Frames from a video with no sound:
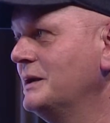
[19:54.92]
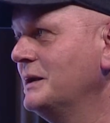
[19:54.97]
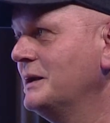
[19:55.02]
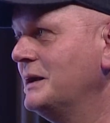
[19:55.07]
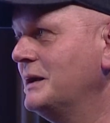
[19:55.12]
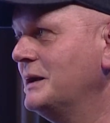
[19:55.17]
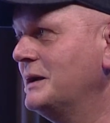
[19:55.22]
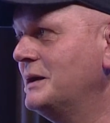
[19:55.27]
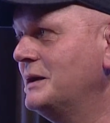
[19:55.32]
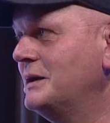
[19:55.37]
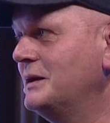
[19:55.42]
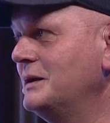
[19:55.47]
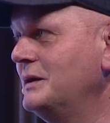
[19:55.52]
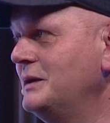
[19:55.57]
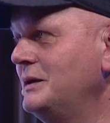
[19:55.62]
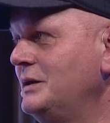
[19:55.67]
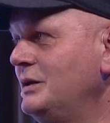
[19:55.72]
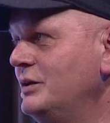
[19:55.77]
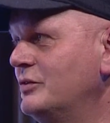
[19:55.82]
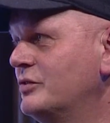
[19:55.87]

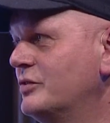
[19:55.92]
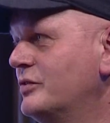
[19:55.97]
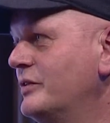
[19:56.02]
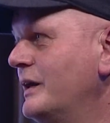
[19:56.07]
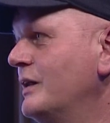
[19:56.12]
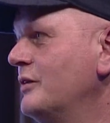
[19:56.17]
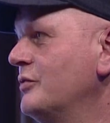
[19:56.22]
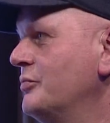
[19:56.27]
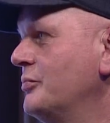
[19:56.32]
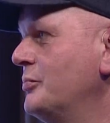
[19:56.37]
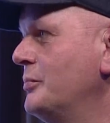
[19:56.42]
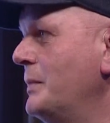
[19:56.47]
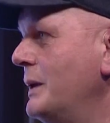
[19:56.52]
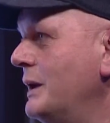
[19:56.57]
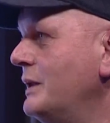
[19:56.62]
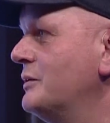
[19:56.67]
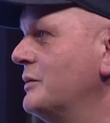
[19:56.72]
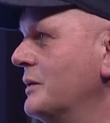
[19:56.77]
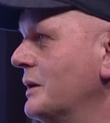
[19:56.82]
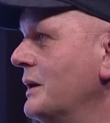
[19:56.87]
He is a
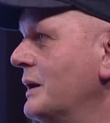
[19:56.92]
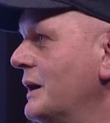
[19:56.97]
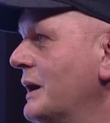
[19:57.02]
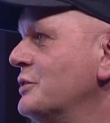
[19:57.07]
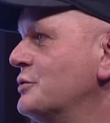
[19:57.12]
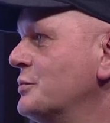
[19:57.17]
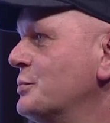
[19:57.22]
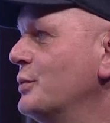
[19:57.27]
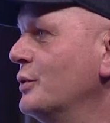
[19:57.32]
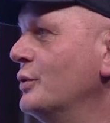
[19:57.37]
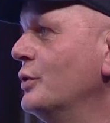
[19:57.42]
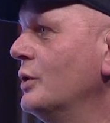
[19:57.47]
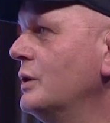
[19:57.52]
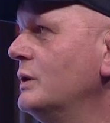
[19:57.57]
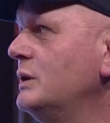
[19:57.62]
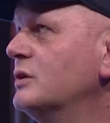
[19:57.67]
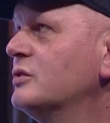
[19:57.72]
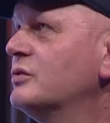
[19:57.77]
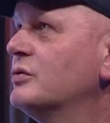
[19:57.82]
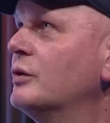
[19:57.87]
self-made entrepreneur.
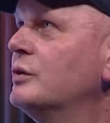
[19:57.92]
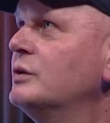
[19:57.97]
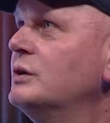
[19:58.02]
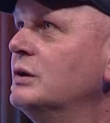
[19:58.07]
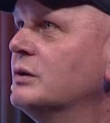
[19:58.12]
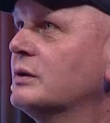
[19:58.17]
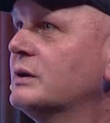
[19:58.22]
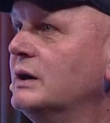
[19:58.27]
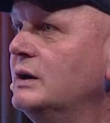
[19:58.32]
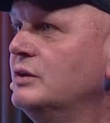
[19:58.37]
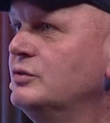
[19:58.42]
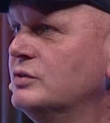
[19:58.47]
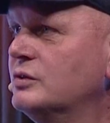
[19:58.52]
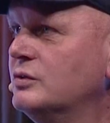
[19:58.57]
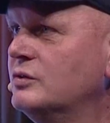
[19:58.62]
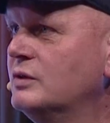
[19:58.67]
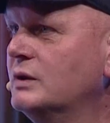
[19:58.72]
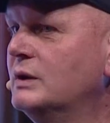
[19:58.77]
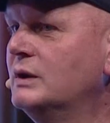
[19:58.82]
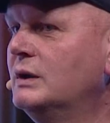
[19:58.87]
He has 30
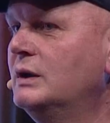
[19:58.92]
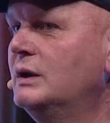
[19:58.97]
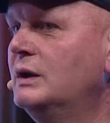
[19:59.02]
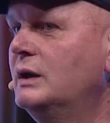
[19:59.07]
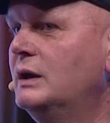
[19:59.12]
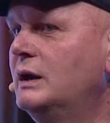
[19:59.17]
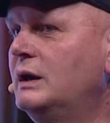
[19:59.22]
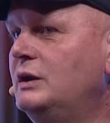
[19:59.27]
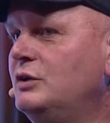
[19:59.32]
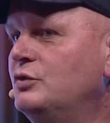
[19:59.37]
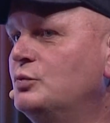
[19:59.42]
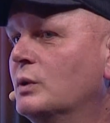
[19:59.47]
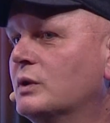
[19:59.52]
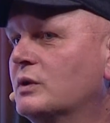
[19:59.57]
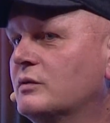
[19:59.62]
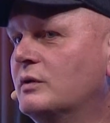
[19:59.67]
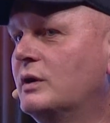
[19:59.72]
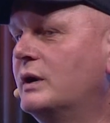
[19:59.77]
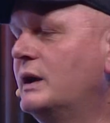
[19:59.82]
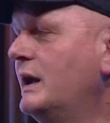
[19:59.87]
locations, and he's one
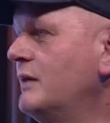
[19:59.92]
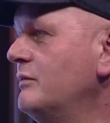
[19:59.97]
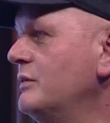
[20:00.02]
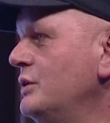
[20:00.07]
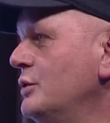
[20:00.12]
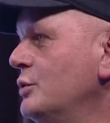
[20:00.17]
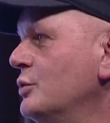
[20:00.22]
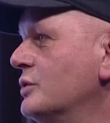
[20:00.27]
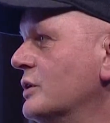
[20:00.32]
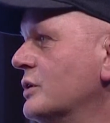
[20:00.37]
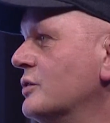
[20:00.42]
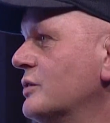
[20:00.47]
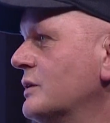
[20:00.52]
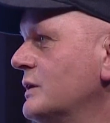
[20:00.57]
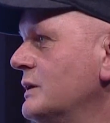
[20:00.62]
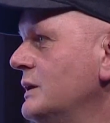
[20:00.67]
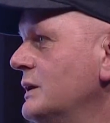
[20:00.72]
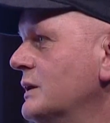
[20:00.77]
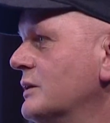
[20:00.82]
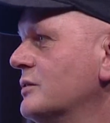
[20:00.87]
of our heavy users.
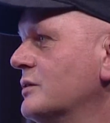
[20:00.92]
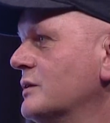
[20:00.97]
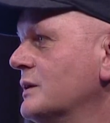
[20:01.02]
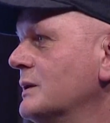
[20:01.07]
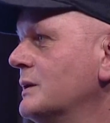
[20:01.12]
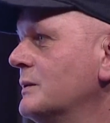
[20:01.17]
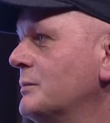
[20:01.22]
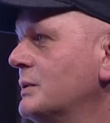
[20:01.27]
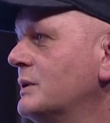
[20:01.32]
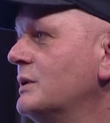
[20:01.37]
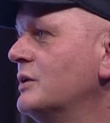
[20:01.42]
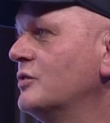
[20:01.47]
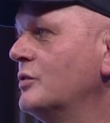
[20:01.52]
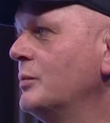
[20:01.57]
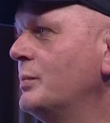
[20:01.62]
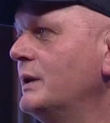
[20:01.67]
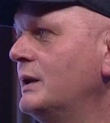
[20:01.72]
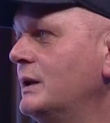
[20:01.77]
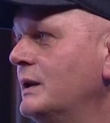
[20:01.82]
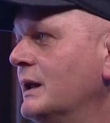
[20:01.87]
He has
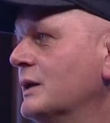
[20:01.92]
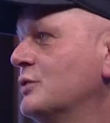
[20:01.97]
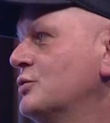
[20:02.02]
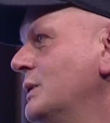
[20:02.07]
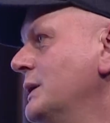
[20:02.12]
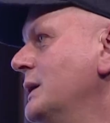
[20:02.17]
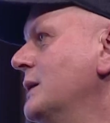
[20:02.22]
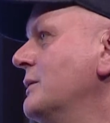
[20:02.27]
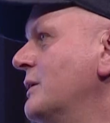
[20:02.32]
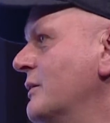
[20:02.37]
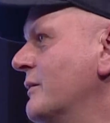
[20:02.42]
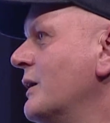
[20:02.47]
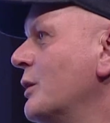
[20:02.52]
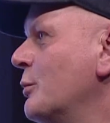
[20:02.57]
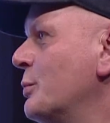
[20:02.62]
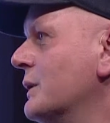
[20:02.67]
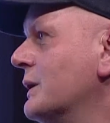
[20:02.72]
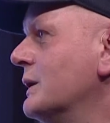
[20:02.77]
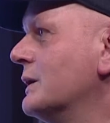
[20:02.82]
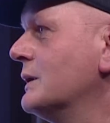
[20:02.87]
participated actually in
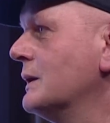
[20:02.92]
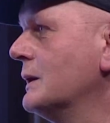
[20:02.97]
developing it.